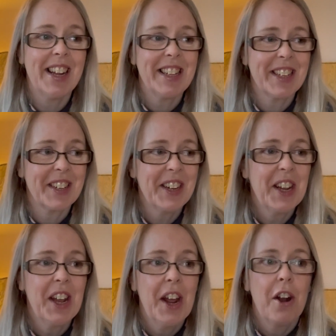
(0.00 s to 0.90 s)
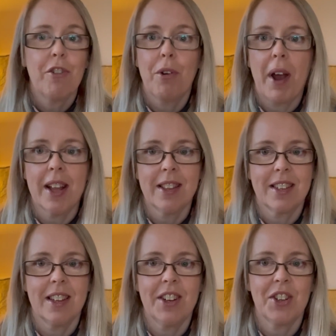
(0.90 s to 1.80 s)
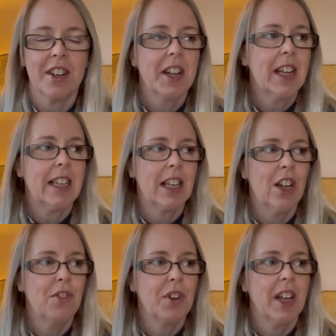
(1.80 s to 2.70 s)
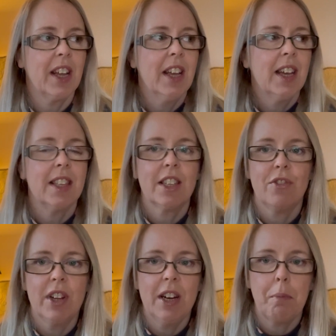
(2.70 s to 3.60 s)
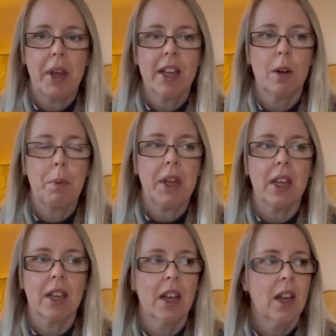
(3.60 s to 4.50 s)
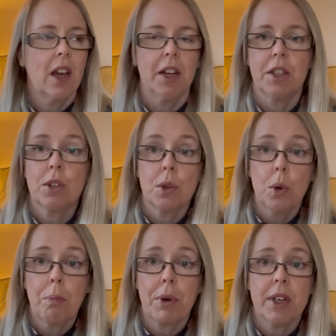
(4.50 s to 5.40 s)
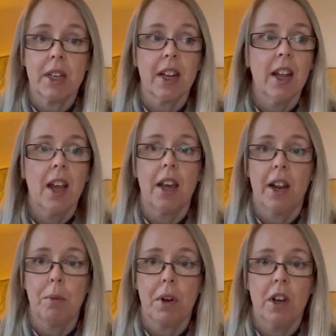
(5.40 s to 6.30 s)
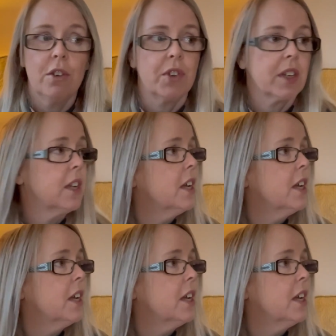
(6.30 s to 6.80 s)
I said, Rowan's kitchen is lovely. It's a really pale pink and it's so pretty and I would love it.